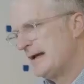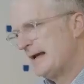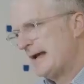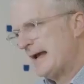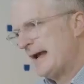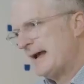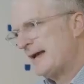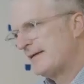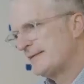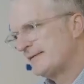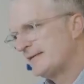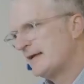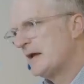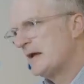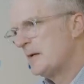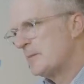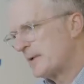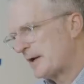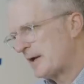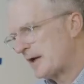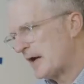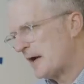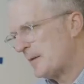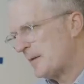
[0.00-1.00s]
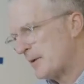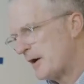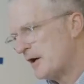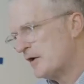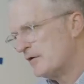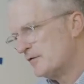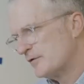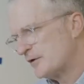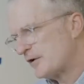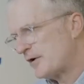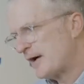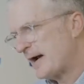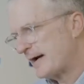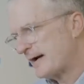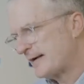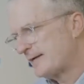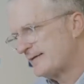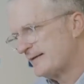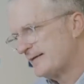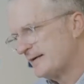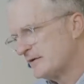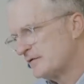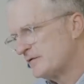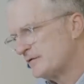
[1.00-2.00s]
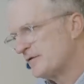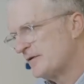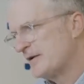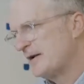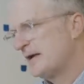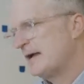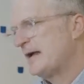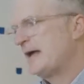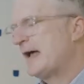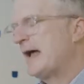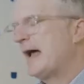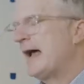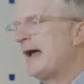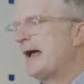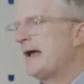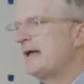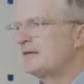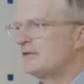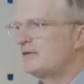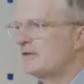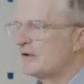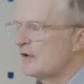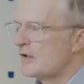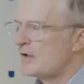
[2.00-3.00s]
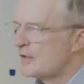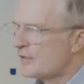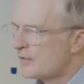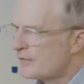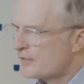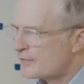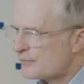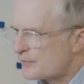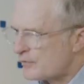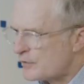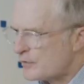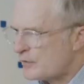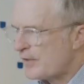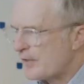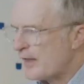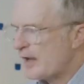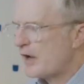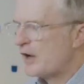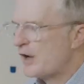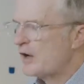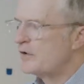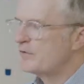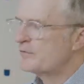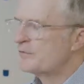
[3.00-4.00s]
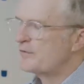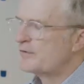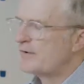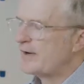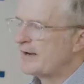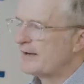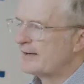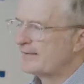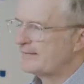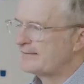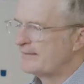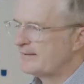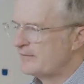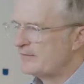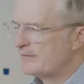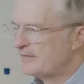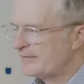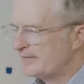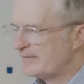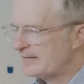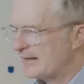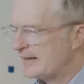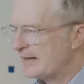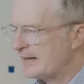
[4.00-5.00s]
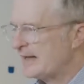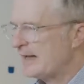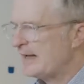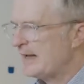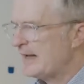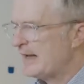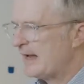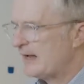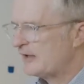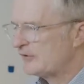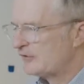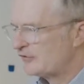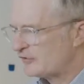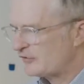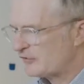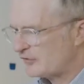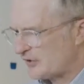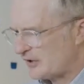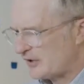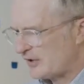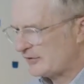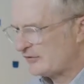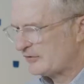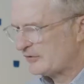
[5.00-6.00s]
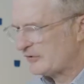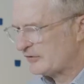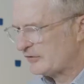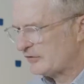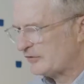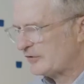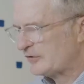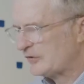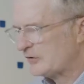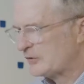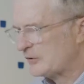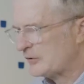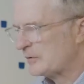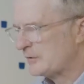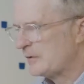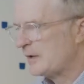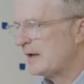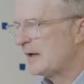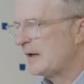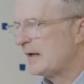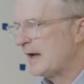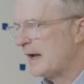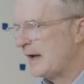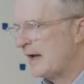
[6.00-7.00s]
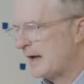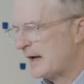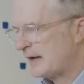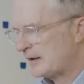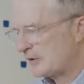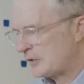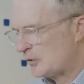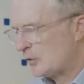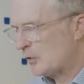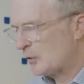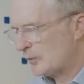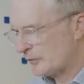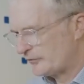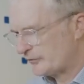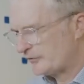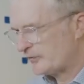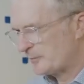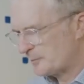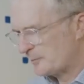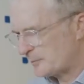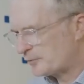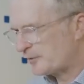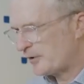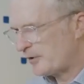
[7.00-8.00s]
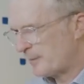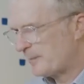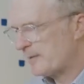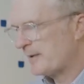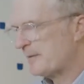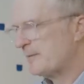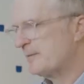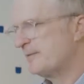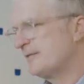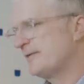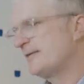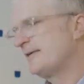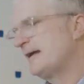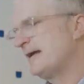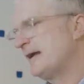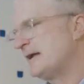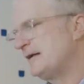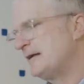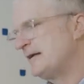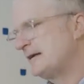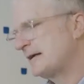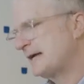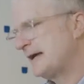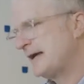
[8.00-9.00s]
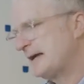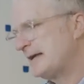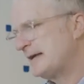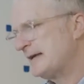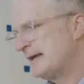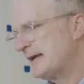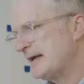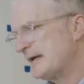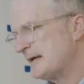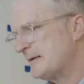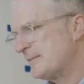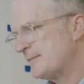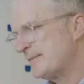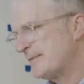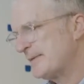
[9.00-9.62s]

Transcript: has become overactive, and through that overactivity has started to cause some problems in your kidney.